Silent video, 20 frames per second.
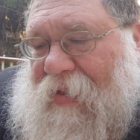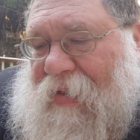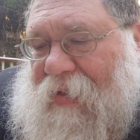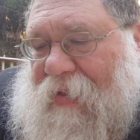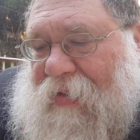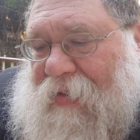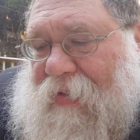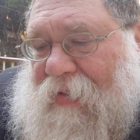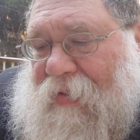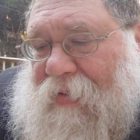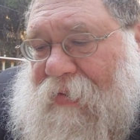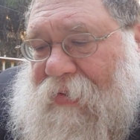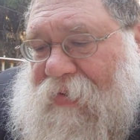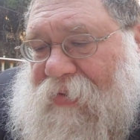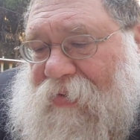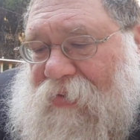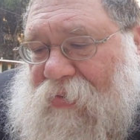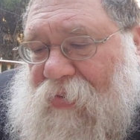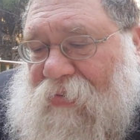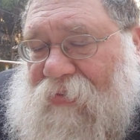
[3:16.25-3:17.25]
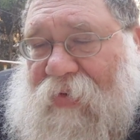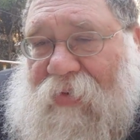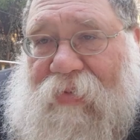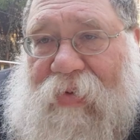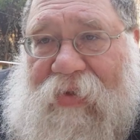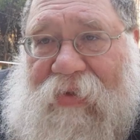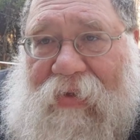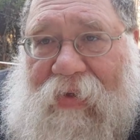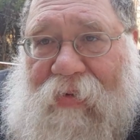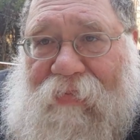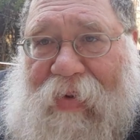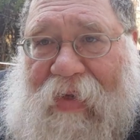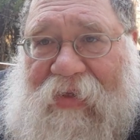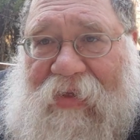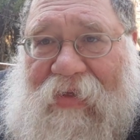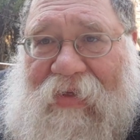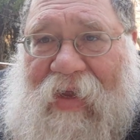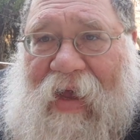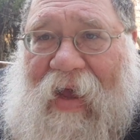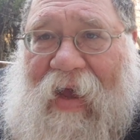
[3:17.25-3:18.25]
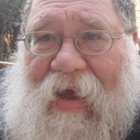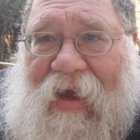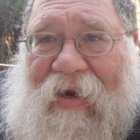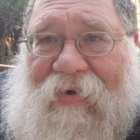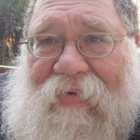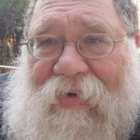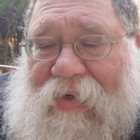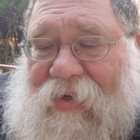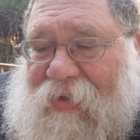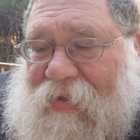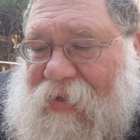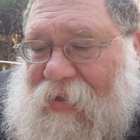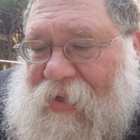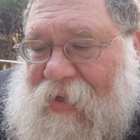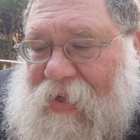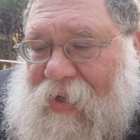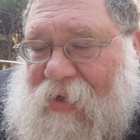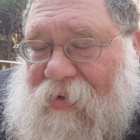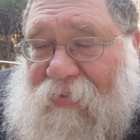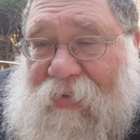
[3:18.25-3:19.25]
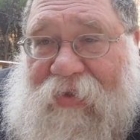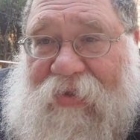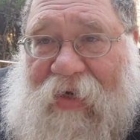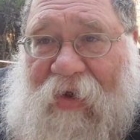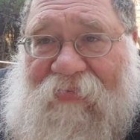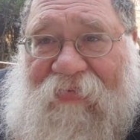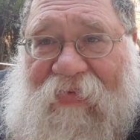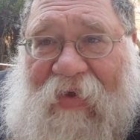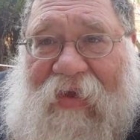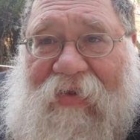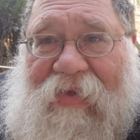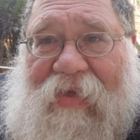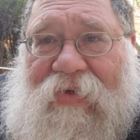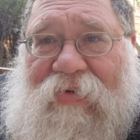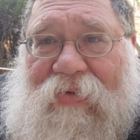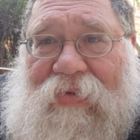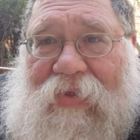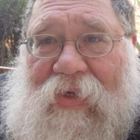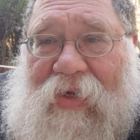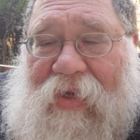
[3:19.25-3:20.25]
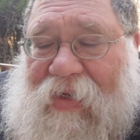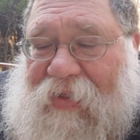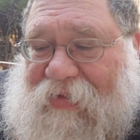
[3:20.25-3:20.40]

Uh, the story with the, by the Tahara, which I found interesting.